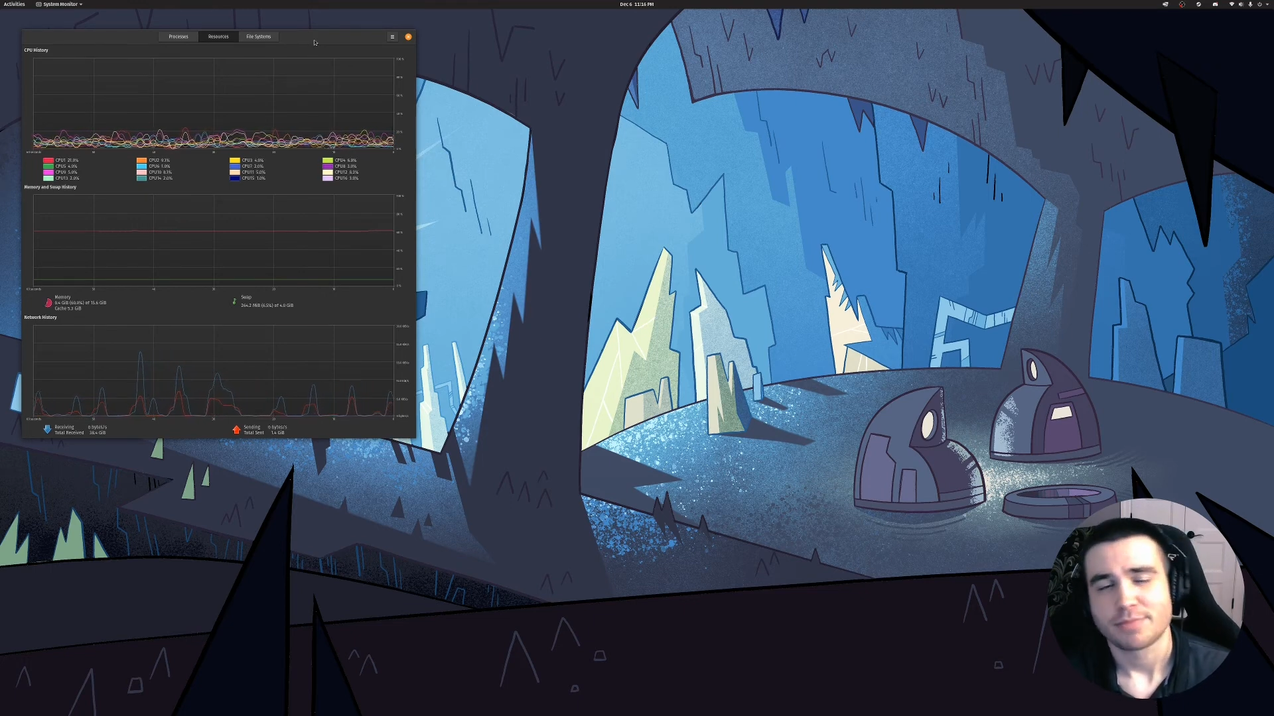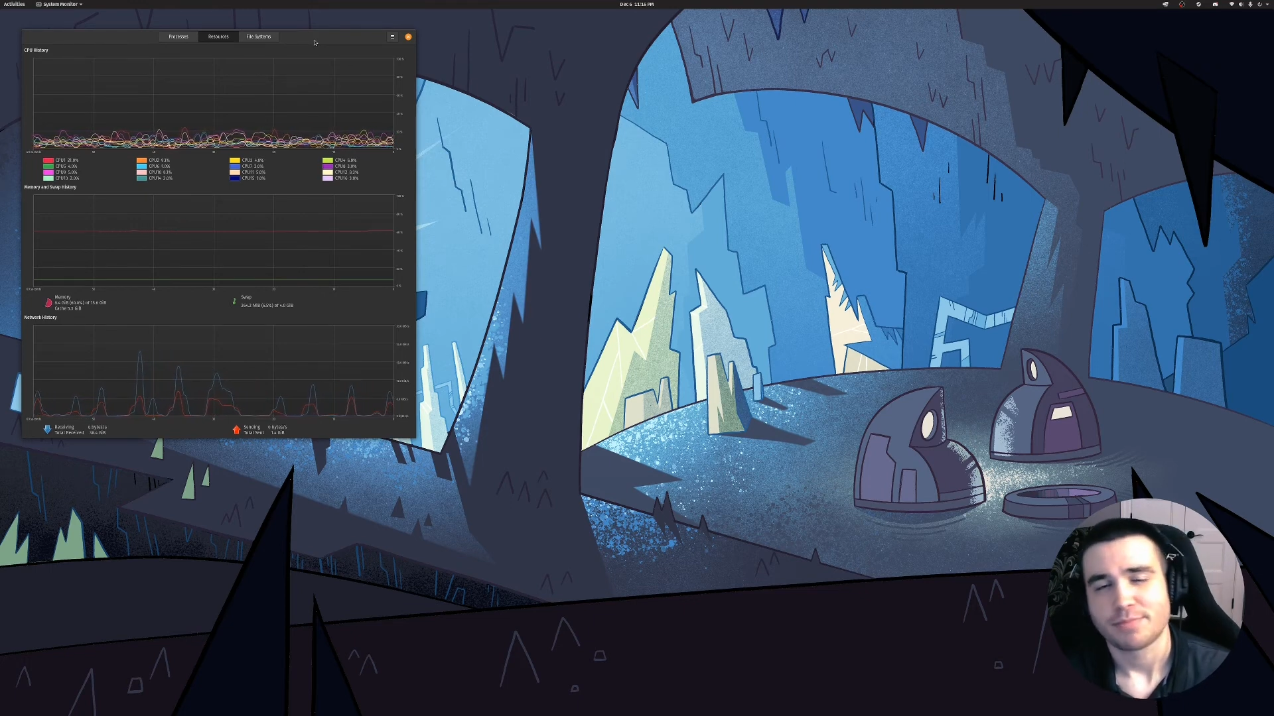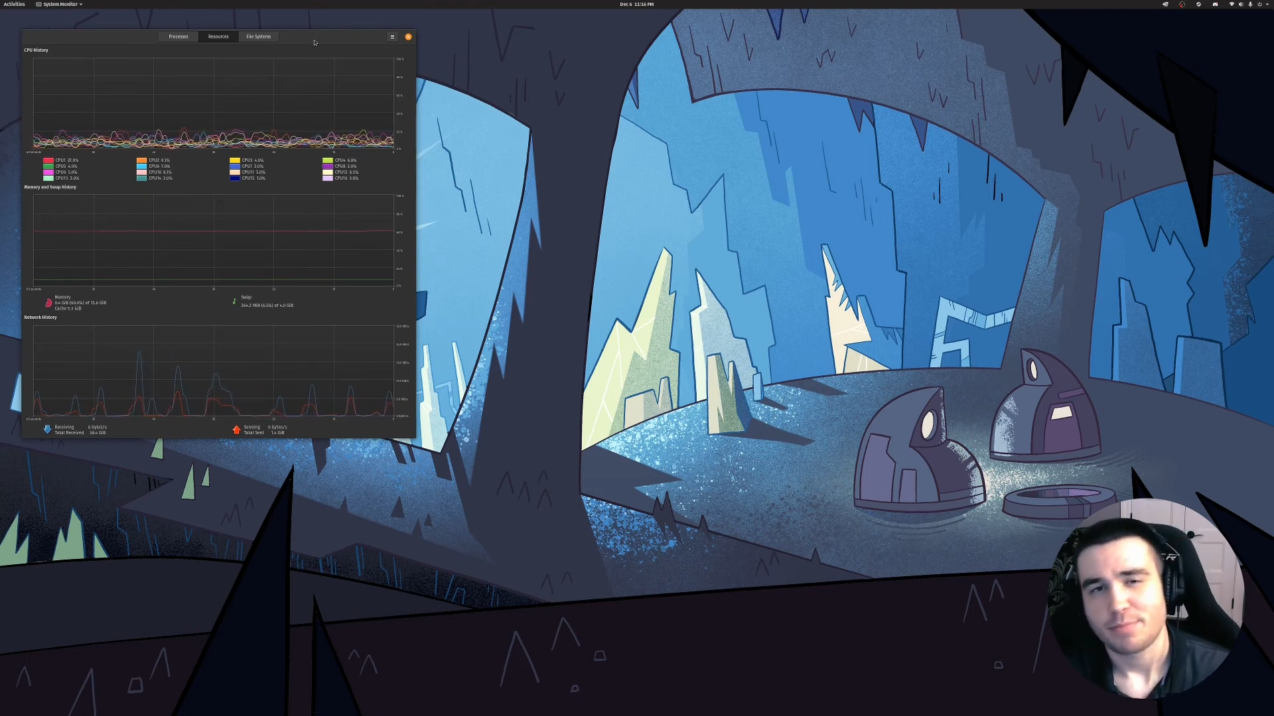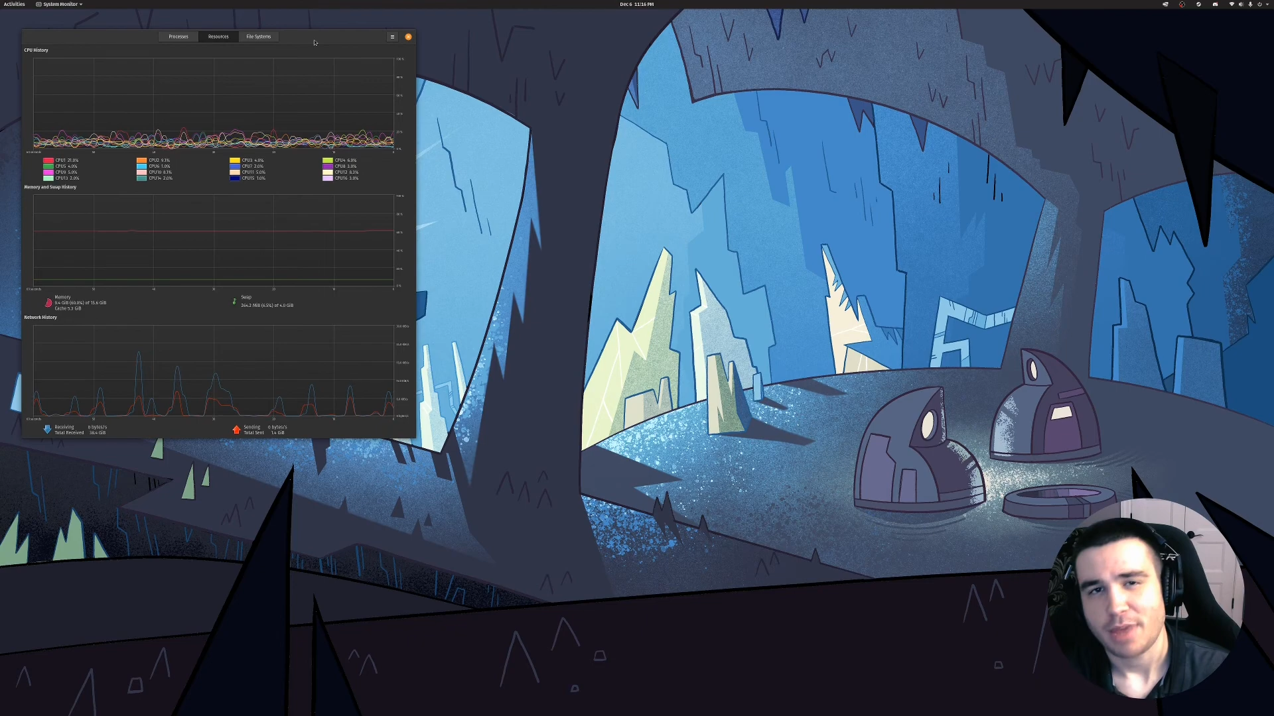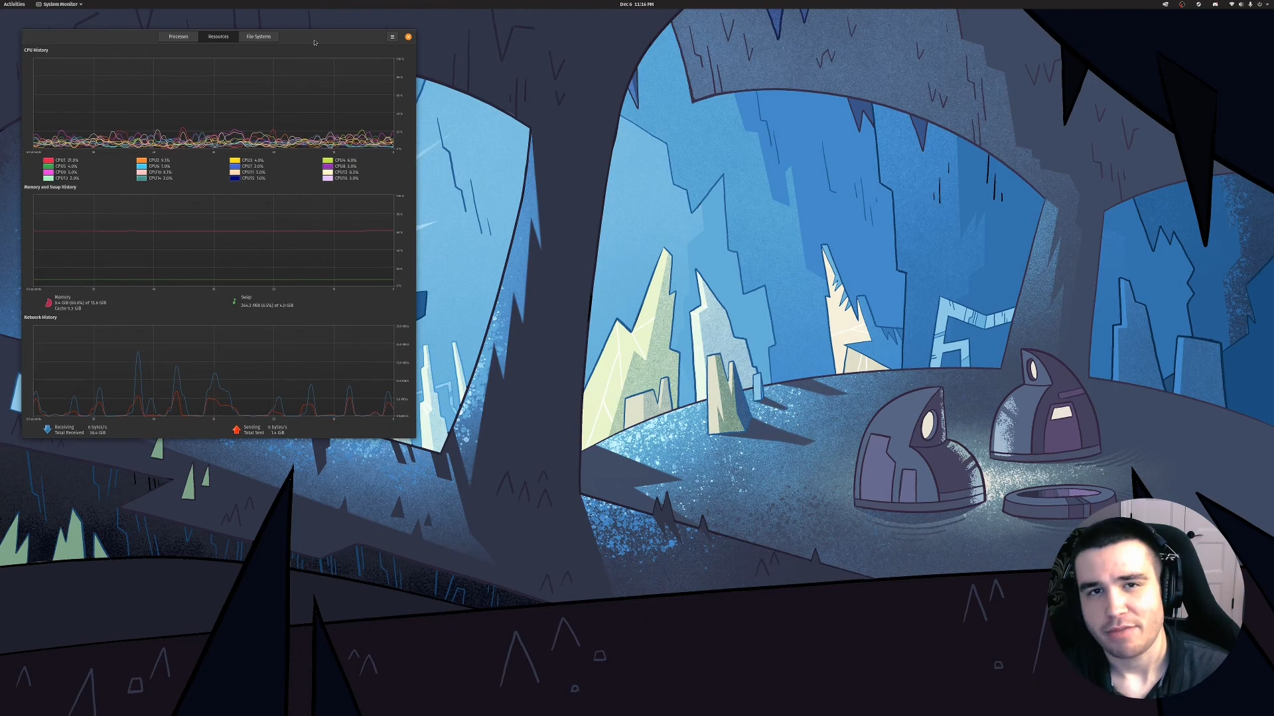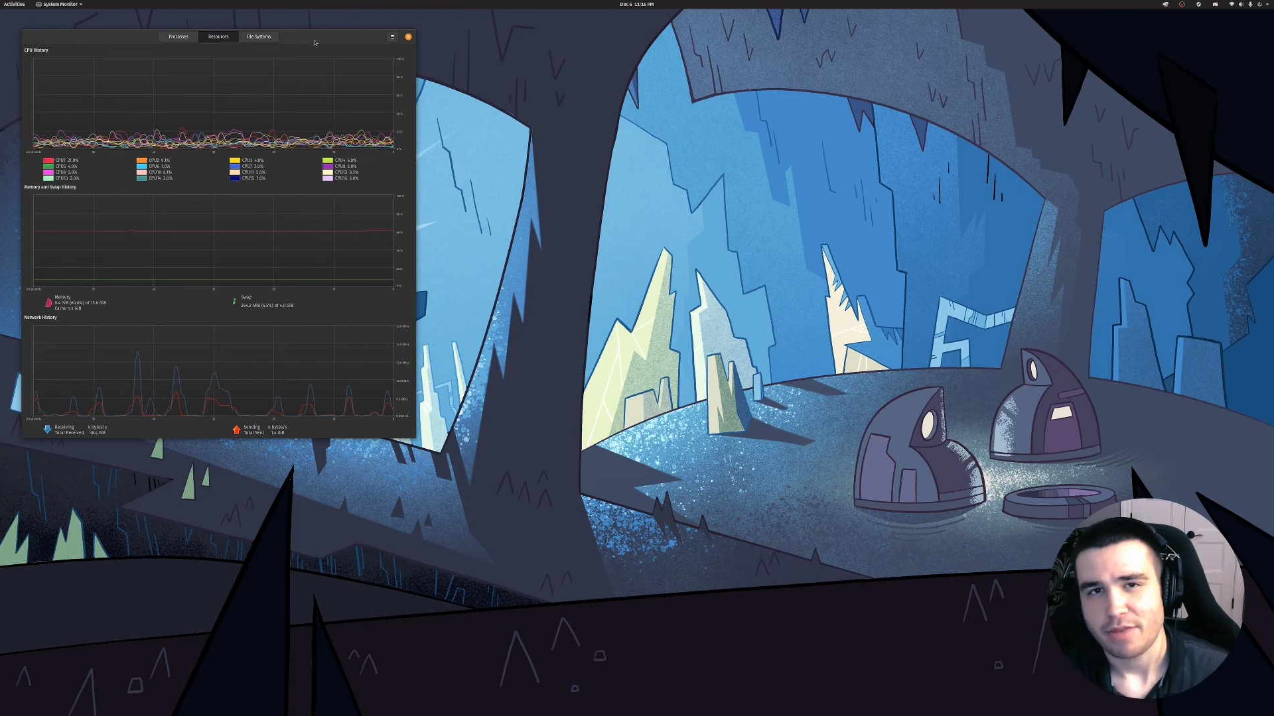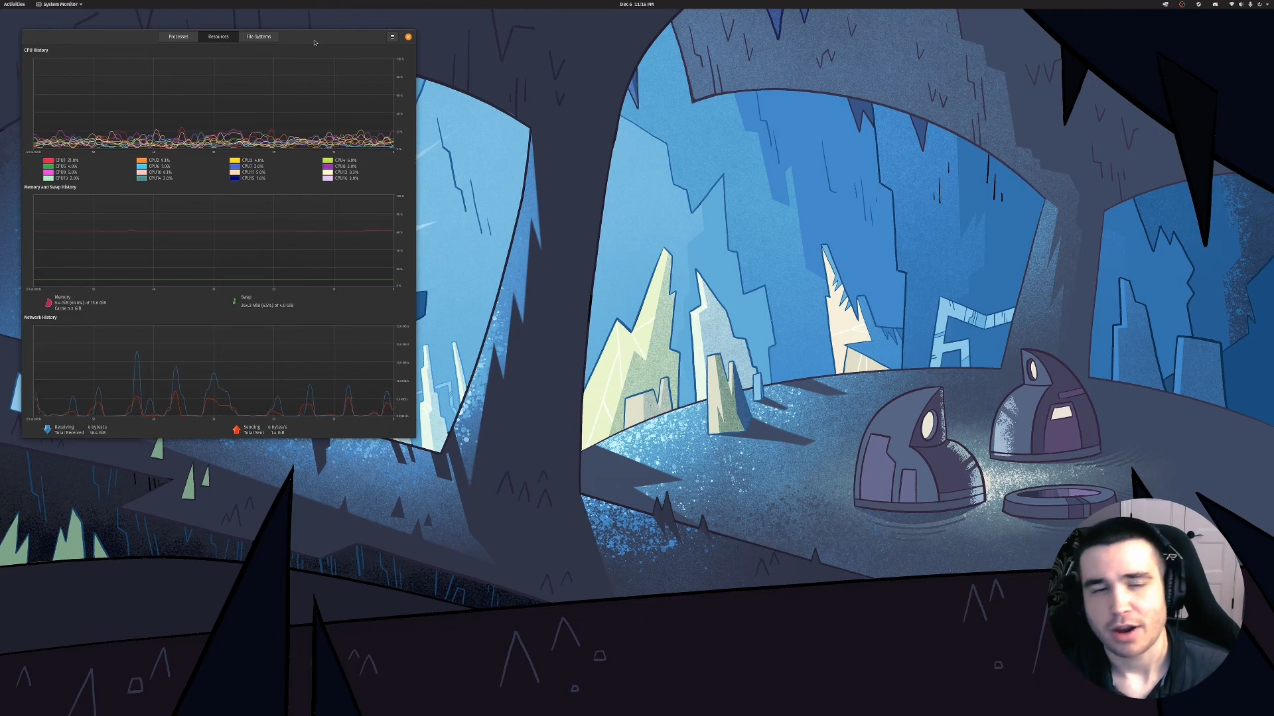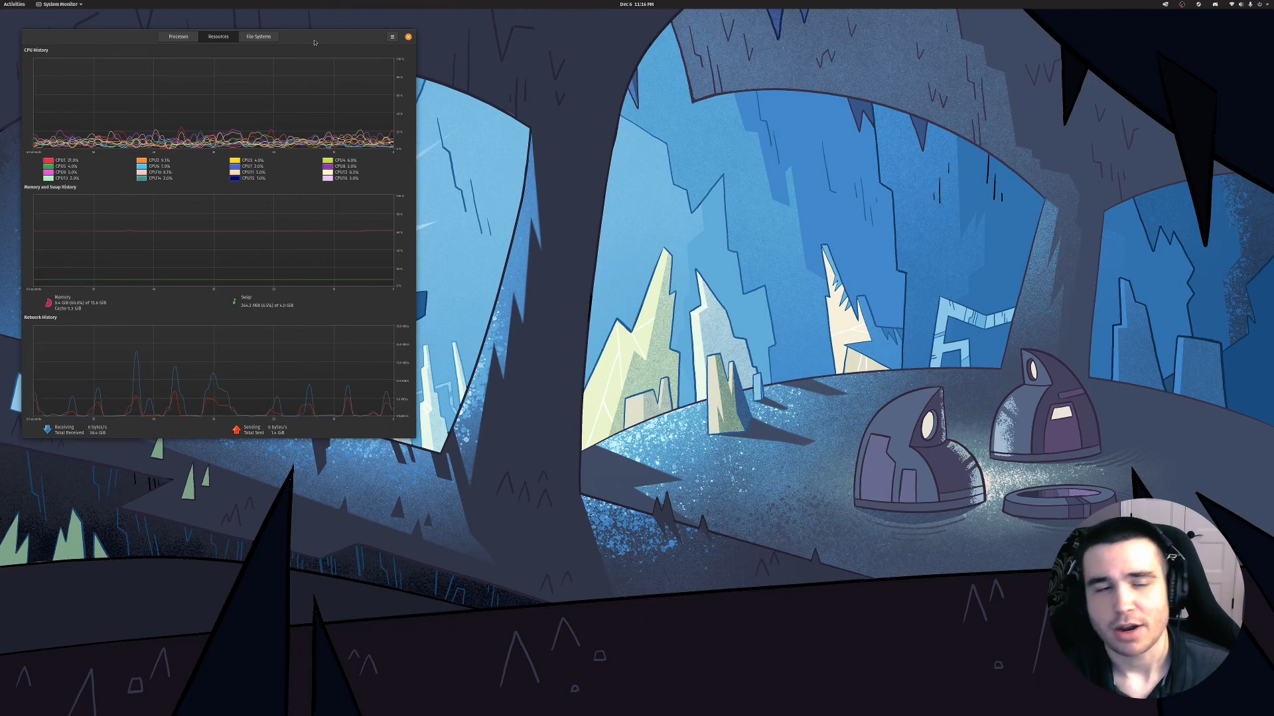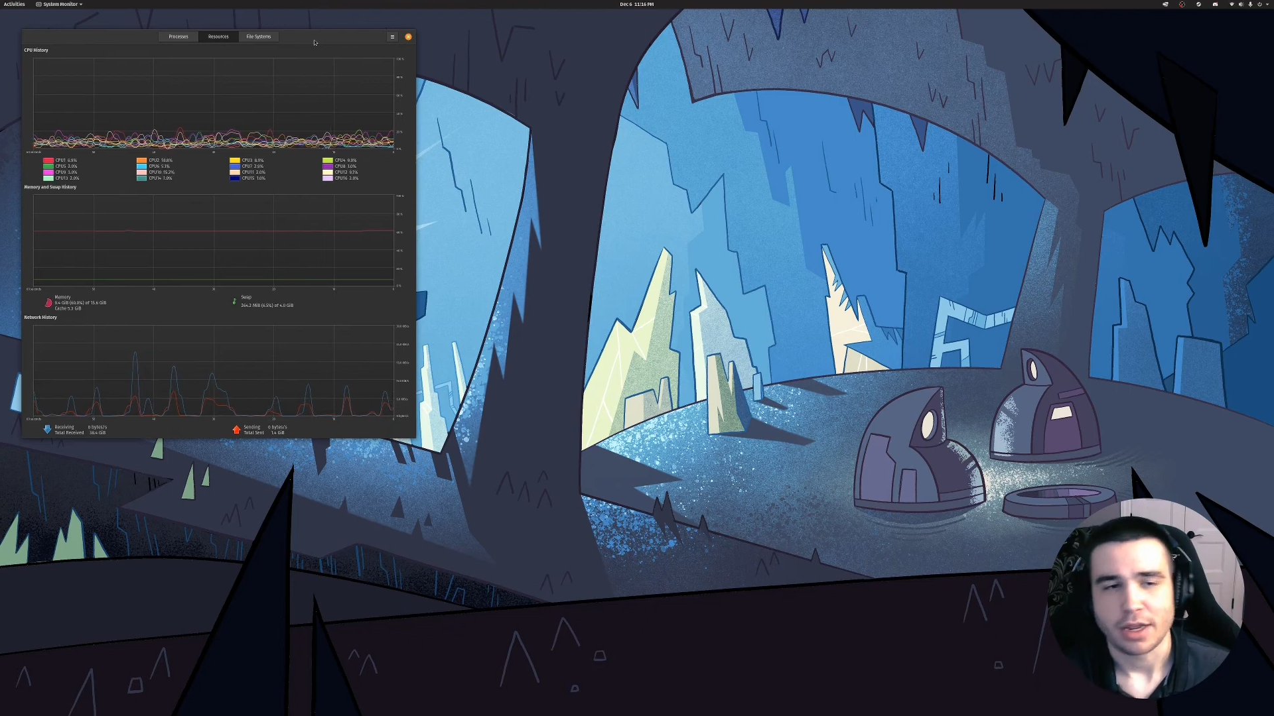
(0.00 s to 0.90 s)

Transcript: may vary,